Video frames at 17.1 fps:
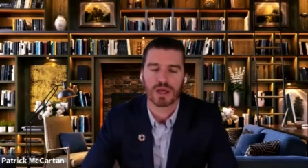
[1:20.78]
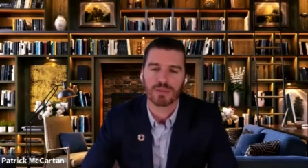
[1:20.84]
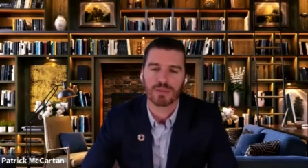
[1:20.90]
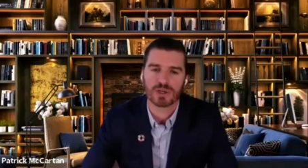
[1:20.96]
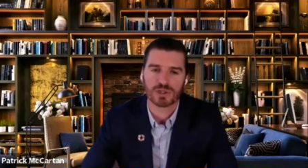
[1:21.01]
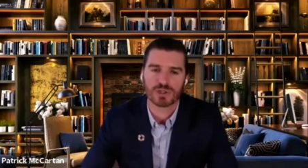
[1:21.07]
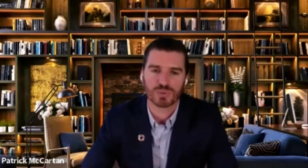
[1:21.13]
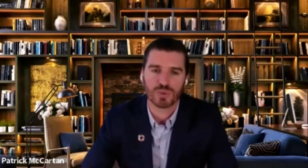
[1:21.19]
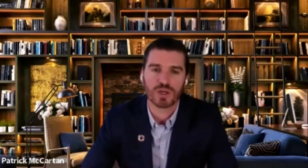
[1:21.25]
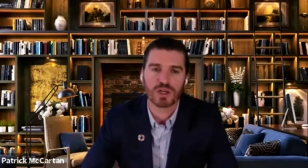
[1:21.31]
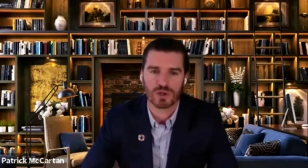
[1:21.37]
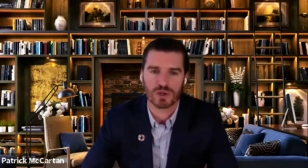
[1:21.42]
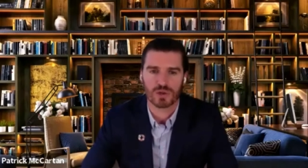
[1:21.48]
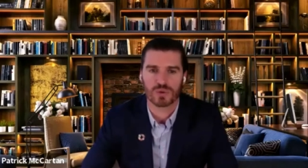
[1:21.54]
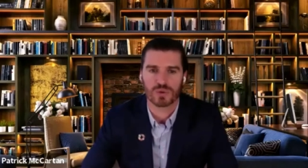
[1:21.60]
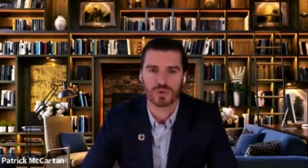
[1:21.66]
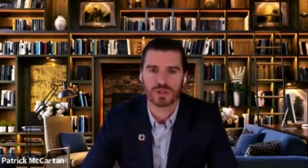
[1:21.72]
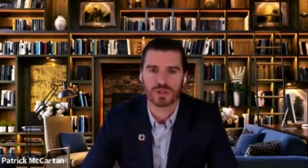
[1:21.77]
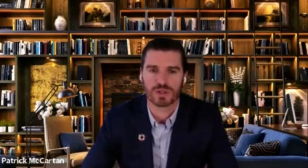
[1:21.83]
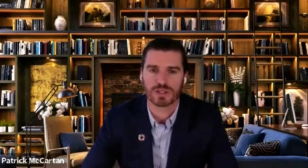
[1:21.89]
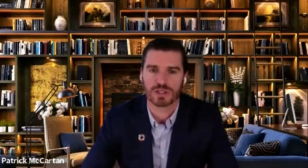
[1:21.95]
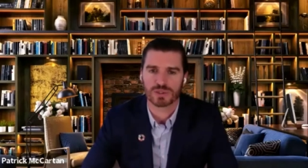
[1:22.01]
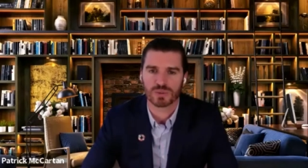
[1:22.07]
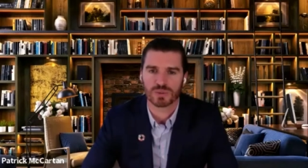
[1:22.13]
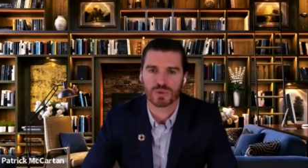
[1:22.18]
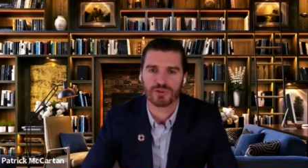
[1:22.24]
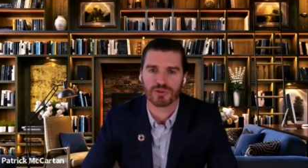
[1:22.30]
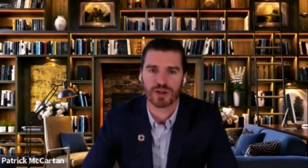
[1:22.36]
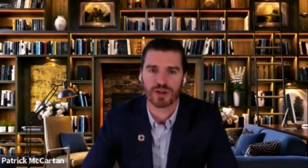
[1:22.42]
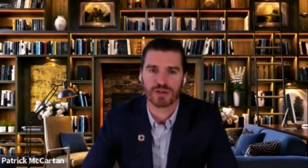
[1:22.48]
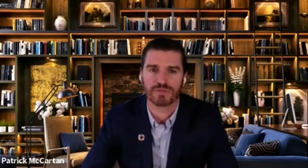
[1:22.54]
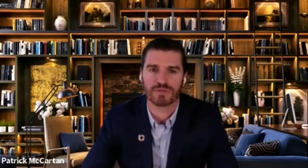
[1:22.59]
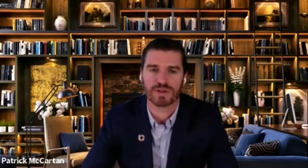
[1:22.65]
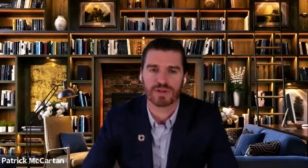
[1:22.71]
because we know that this will
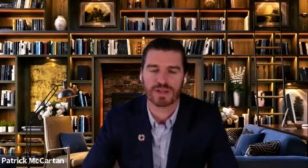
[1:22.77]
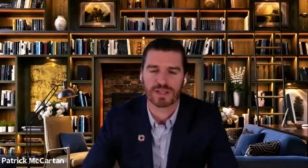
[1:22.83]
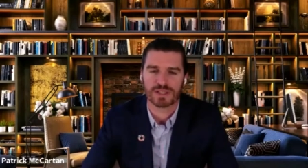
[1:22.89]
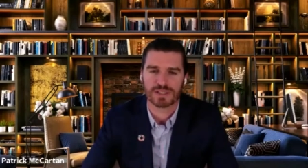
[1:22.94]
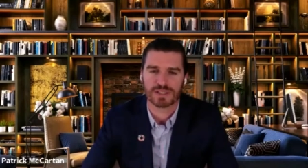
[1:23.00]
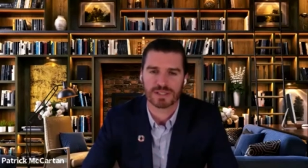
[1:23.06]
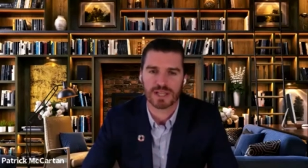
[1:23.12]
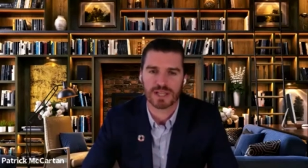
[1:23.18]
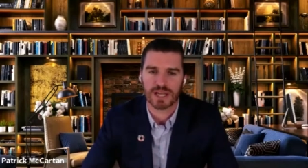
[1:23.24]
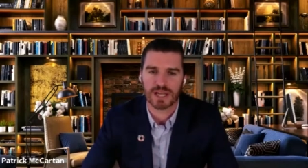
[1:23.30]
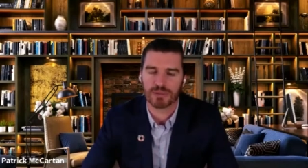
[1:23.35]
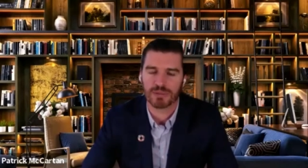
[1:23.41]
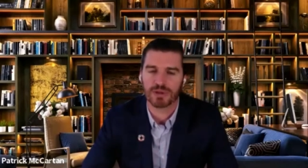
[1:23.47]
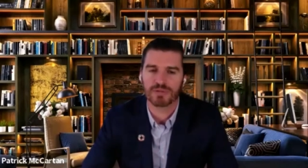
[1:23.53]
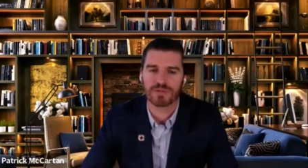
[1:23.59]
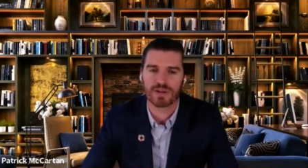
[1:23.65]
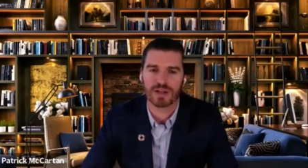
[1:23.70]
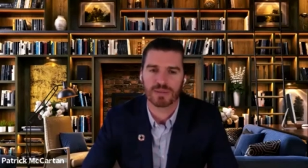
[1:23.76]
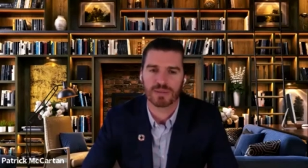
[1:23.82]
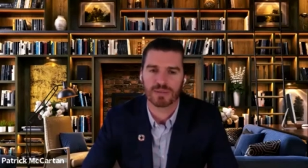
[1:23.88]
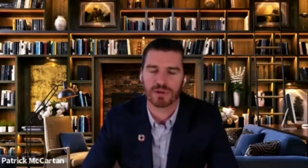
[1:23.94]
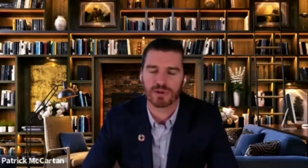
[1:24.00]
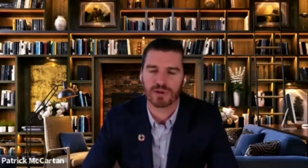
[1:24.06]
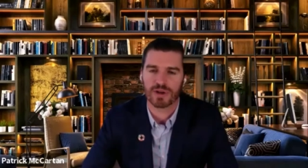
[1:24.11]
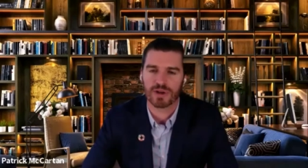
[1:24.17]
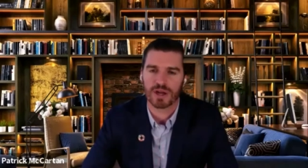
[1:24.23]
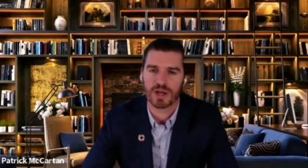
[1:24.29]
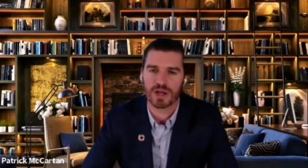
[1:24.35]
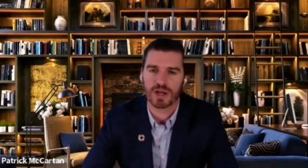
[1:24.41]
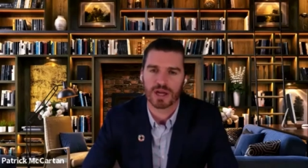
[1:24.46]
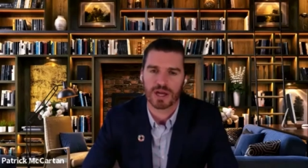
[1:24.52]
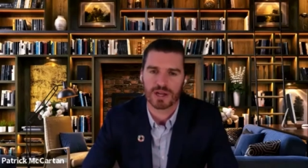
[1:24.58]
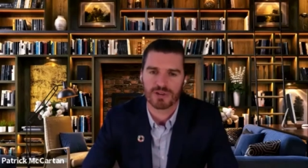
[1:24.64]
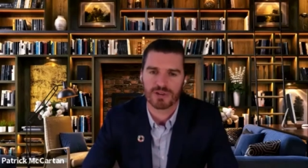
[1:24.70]
drive sustainable development
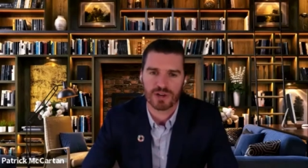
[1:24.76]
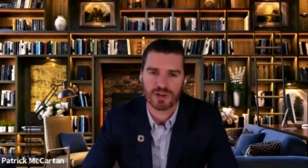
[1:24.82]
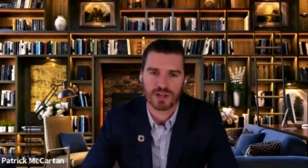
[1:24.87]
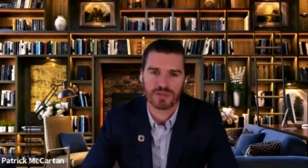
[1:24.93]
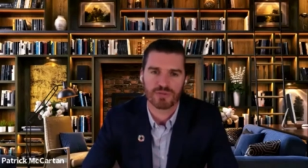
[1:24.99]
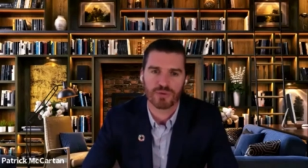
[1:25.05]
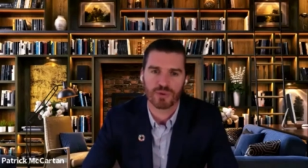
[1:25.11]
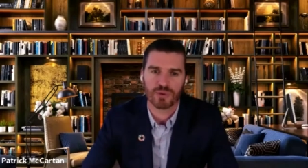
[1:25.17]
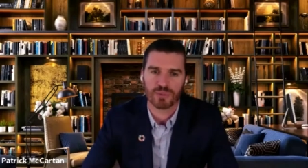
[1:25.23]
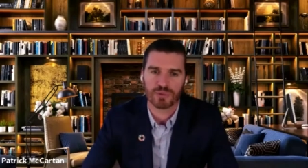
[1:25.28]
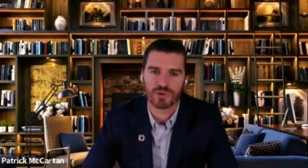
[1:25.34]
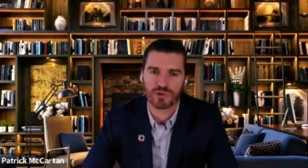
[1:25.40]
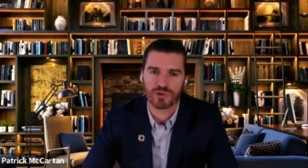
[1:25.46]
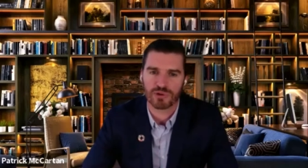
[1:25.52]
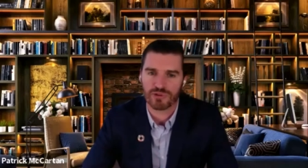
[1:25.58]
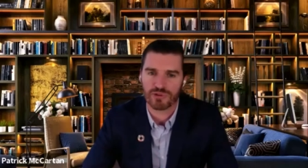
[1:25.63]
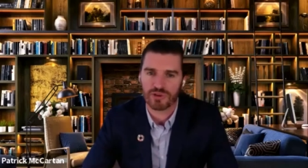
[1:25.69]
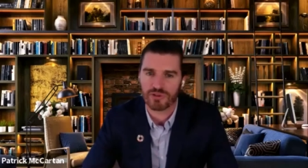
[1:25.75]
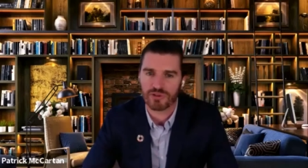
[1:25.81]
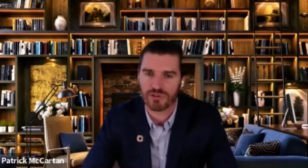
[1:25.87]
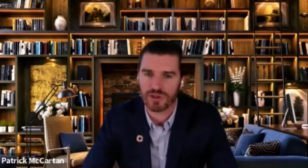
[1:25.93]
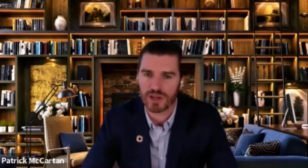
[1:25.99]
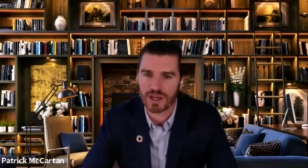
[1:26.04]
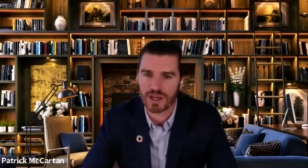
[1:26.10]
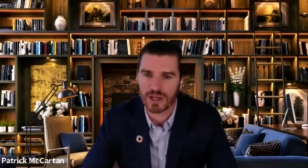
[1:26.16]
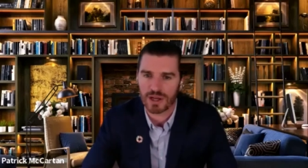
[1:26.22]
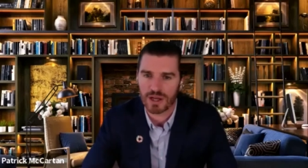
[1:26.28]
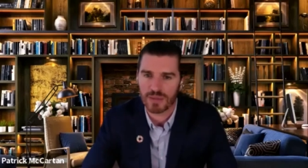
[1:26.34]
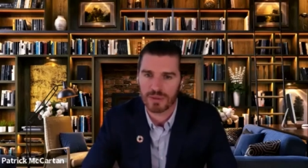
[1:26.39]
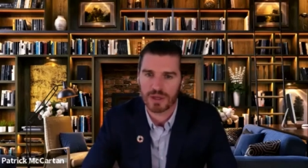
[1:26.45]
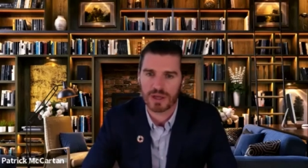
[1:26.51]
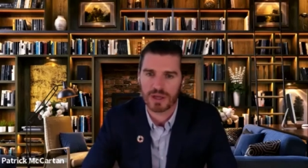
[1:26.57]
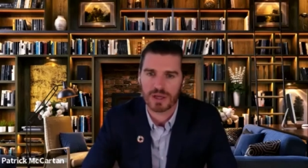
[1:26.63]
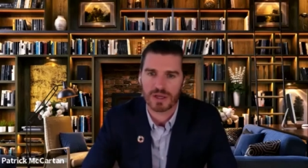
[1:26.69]
and transform countries'
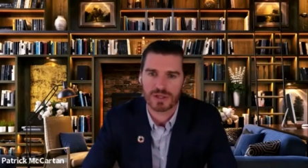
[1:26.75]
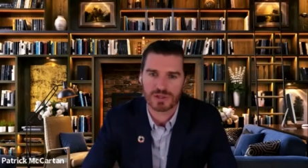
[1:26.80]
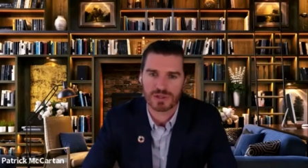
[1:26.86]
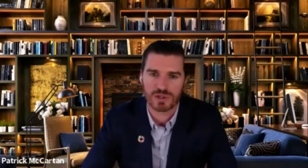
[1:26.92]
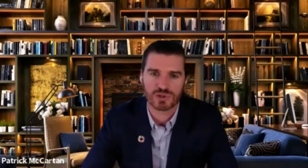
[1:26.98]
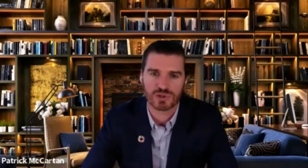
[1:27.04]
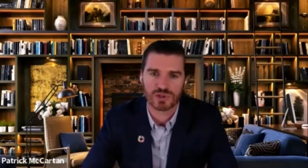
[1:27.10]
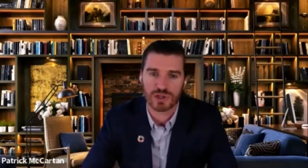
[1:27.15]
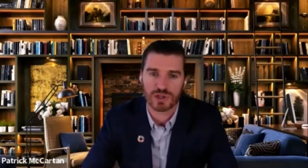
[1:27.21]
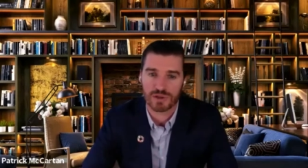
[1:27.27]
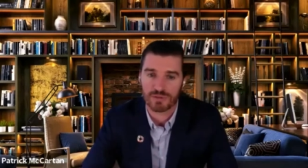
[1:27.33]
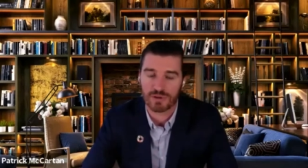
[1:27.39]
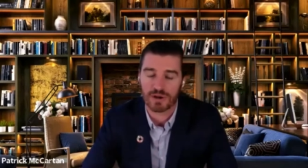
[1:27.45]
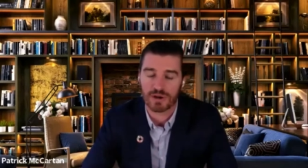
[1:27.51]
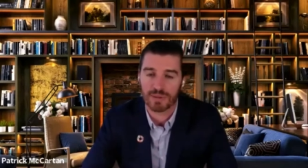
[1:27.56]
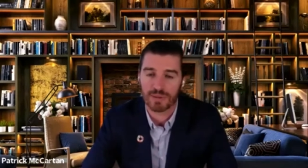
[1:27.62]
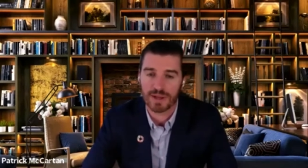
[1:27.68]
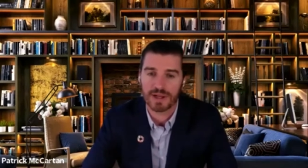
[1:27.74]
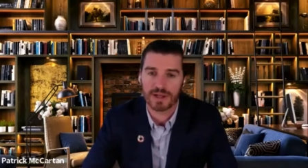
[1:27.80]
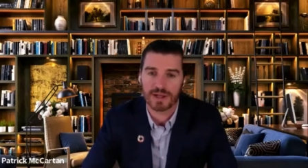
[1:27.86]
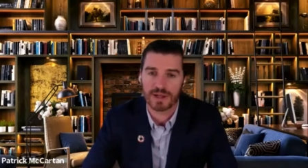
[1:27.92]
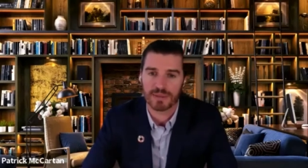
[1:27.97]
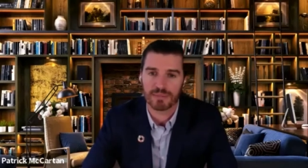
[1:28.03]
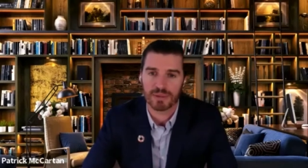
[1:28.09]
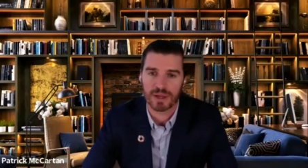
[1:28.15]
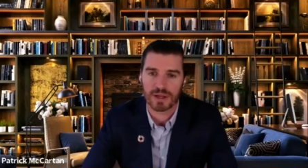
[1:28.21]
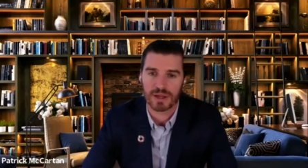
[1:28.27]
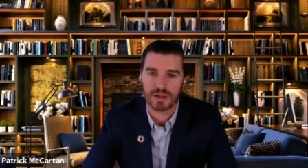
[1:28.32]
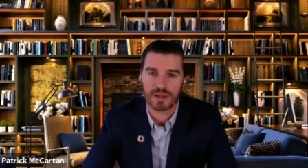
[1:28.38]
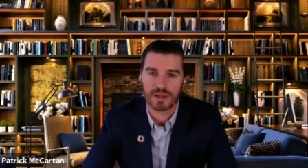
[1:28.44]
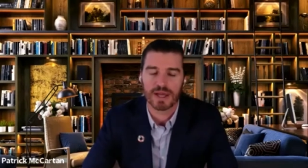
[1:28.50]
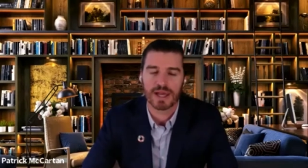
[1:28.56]
economic, social, environmental impact,